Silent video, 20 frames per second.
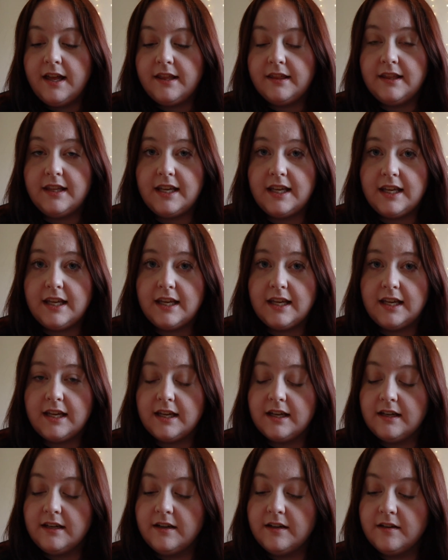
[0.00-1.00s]

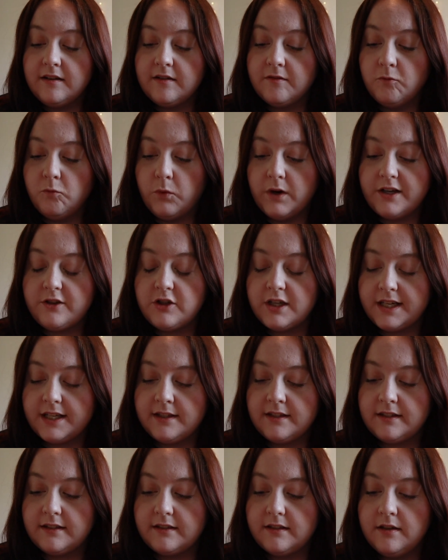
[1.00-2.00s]
the
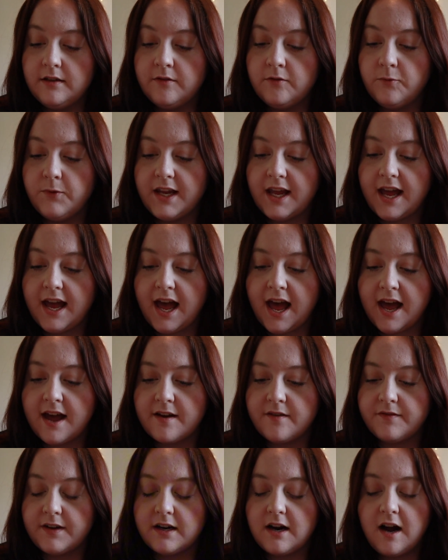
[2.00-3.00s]
widgets. We
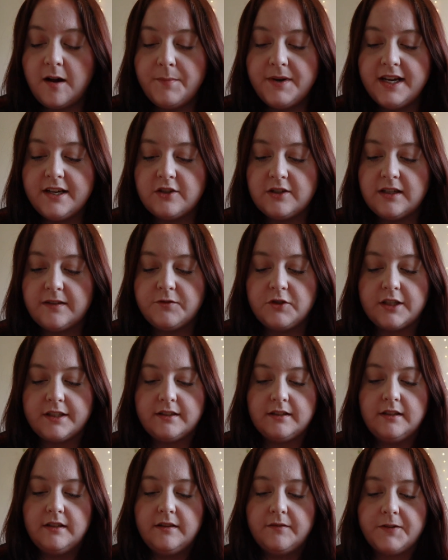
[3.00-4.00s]
have a combination of
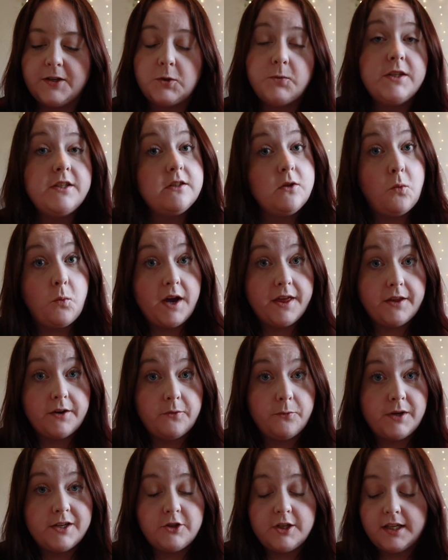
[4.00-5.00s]
just, first one's the weather
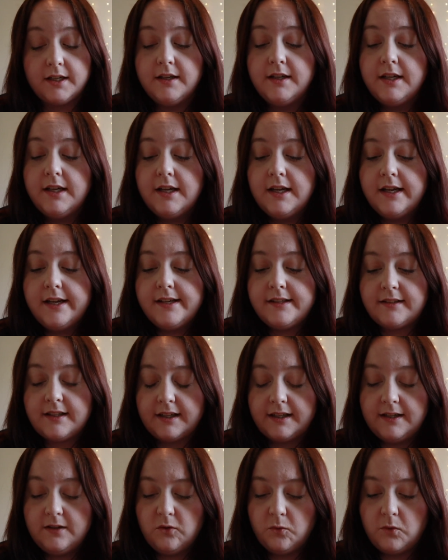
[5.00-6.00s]
widget,
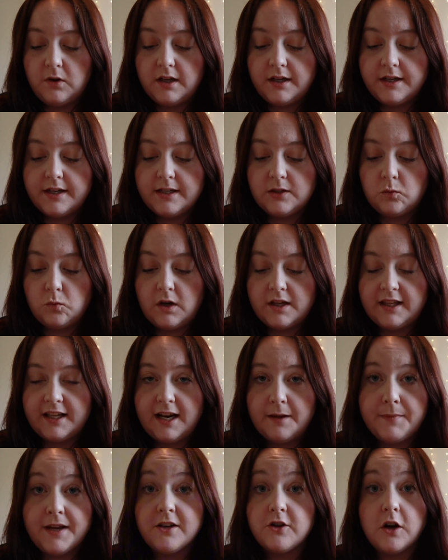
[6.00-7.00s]
second one is one that
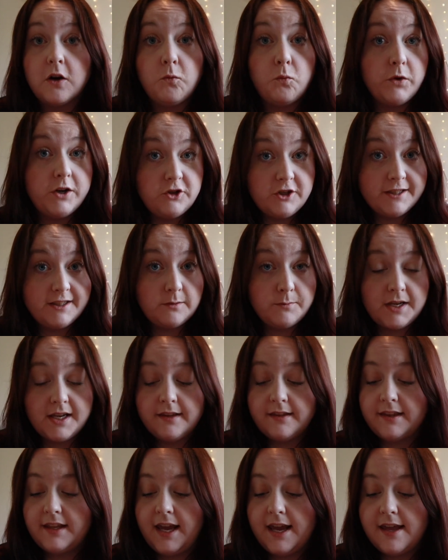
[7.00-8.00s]
I made on
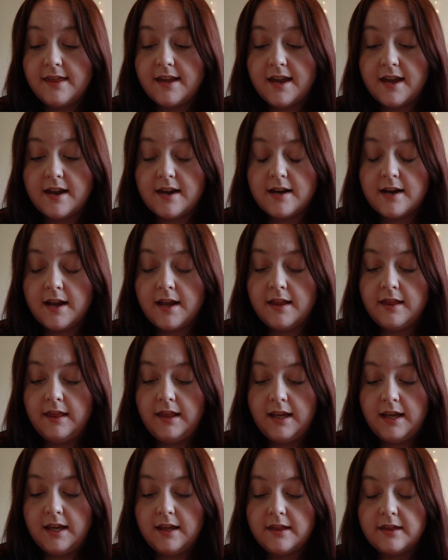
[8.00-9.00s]
Widgetsmith, and then
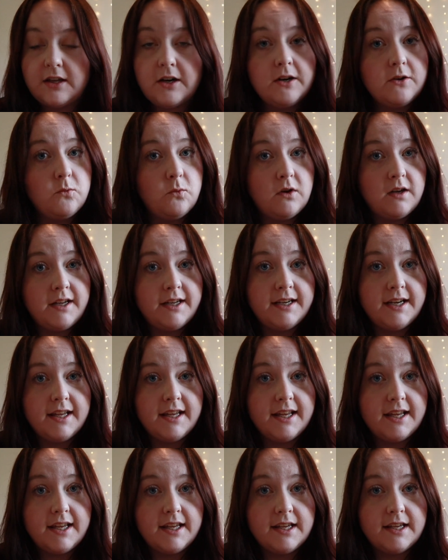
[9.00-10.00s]
the third one
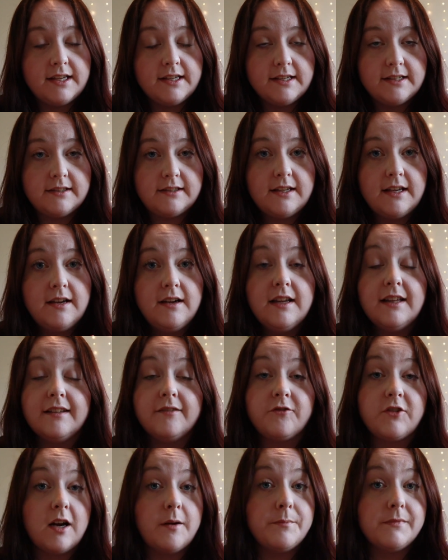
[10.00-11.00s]
is
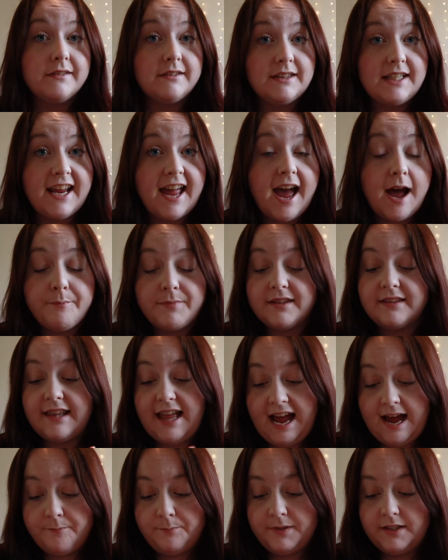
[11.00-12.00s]
from the app
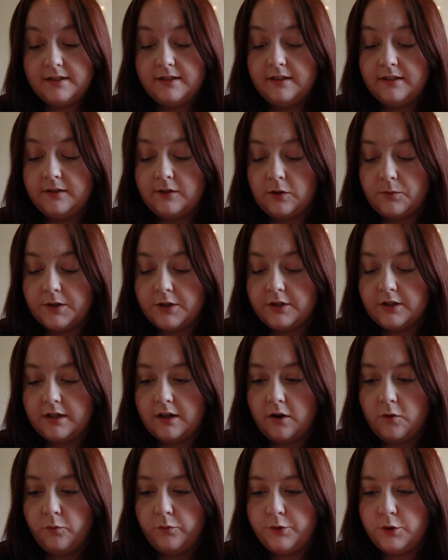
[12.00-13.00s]
Laps. So we're just
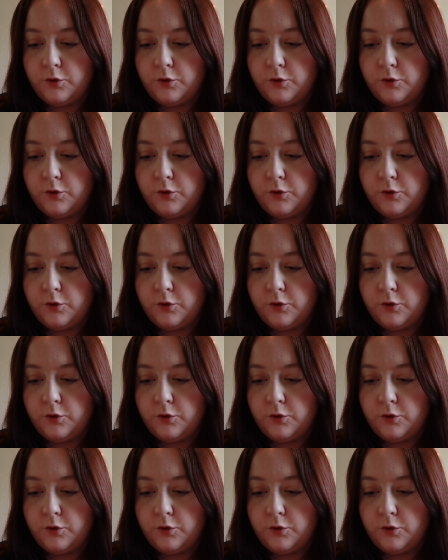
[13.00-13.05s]
gonna